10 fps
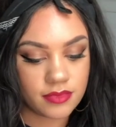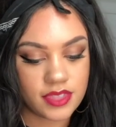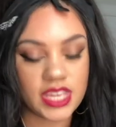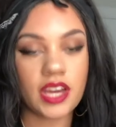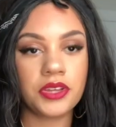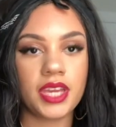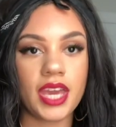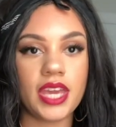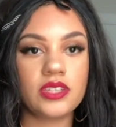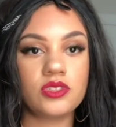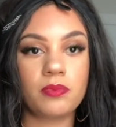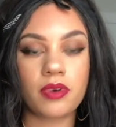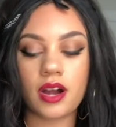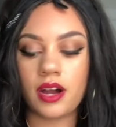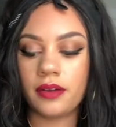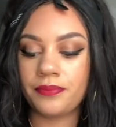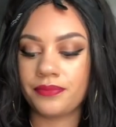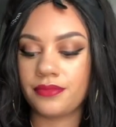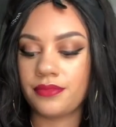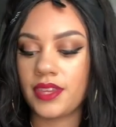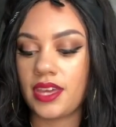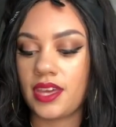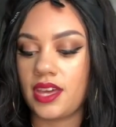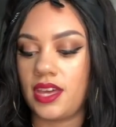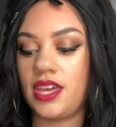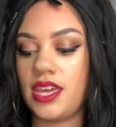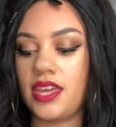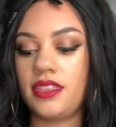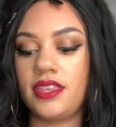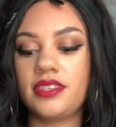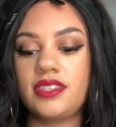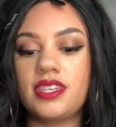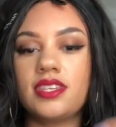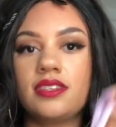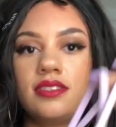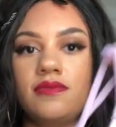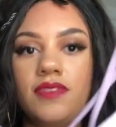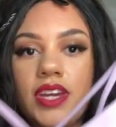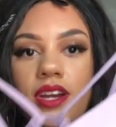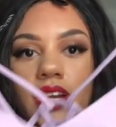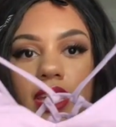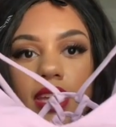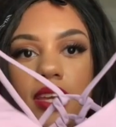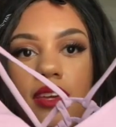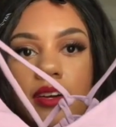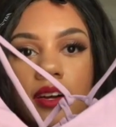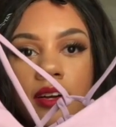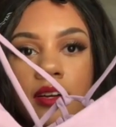the Uncaged Bra, and this is very